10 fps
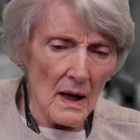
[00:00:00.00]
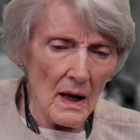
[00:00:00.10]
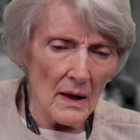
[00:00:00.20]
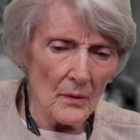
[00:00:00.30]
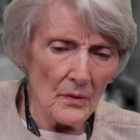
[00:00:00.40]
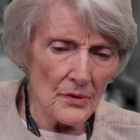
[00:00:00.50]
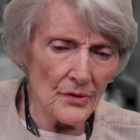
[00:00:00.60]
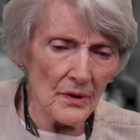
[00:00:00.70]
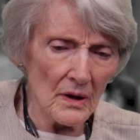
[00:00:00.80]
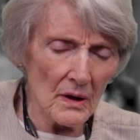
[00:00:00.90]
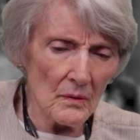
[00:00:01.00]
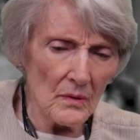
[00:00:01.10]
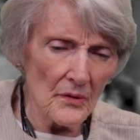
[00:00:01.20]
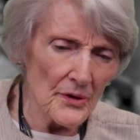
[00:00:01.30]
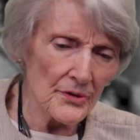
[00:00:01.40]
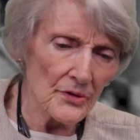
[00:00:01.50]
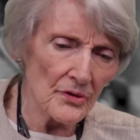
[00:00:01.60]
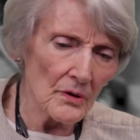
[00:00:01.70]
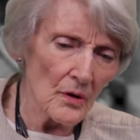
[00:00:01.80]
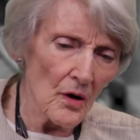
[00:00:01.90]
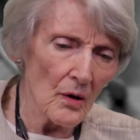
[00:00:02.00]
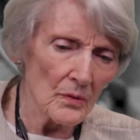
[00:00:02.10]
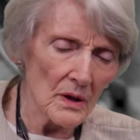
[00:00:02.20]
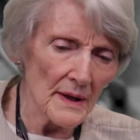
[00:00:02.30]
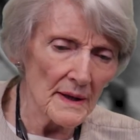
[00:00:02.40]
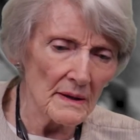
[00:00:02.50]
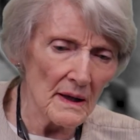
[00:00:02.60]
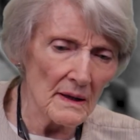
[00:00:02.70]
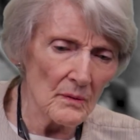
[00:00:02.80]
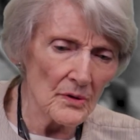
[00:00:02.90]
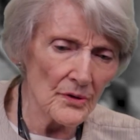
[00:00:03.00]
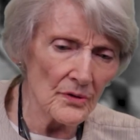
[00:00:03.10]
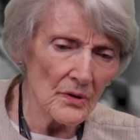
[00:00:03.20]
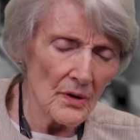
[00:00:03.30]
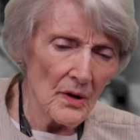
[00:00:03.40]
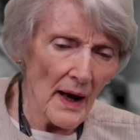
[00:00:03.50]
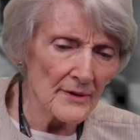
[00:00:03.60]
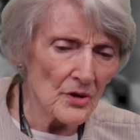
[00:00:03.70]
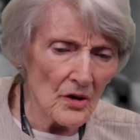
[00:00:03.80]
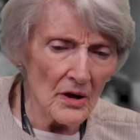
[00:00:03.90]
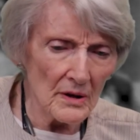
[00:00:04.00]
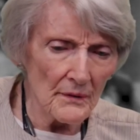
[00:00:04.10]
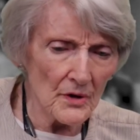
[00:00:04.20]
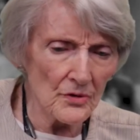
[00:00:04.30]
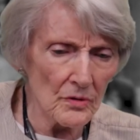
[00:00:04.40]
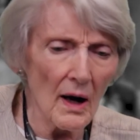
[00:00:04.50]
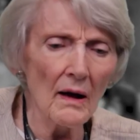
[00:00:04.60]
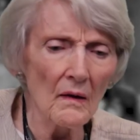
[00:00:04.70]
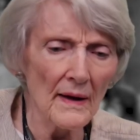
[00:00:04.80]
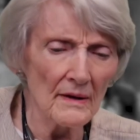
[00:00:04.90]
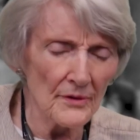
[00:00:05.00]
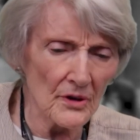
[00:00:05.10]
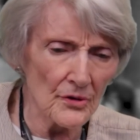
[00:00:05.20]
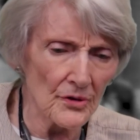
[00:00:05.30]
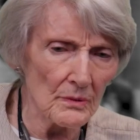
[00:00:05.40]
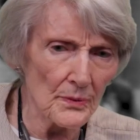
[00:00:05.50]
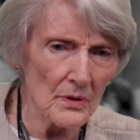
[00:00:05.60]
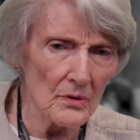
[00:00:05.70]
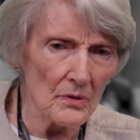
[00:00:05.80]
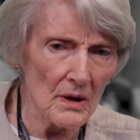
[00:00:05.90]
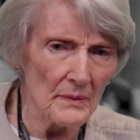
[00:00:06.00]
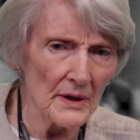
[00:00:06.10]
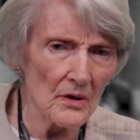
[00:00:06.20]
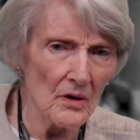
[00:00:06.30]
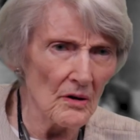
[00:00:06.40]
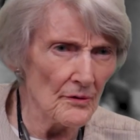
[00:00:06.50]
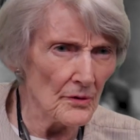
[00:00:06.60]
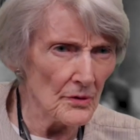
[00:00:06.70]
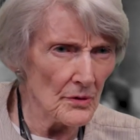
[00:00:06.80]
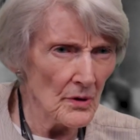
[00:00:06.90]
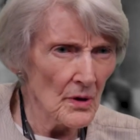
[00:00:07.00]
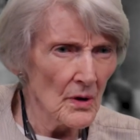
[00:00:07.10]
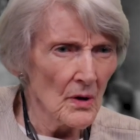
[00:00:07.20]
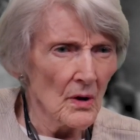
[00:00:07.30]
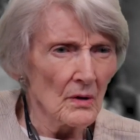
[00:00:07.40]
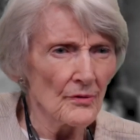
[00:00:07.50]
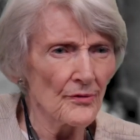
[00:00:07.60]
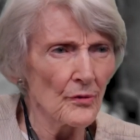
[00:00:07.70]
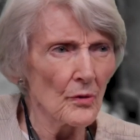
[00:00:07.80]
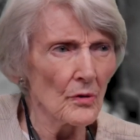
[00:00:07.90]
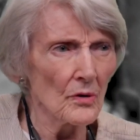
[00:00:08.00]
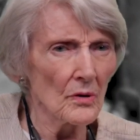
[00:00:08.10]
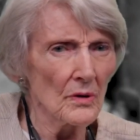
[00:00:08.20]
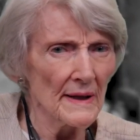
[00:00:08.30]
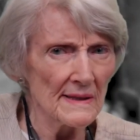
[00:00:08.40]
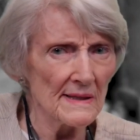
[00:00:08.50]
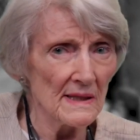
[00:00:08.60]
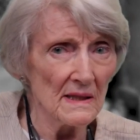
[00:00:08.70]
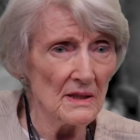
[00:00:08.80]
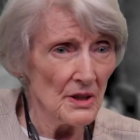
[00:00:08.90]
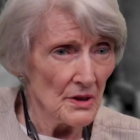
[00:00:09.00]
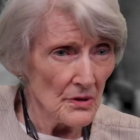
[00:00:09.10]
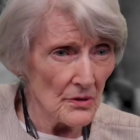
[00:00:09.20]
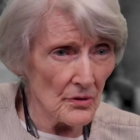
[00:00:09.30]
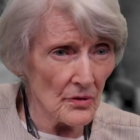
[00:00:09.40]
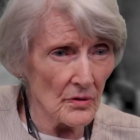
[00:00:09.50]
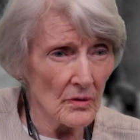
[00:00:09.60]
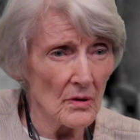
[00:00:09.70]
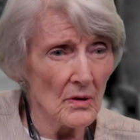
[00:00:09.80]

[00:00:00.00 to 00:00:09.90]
I was a well, this is law related. I was I taught in the trial advocacy program at Harvard for 18 years.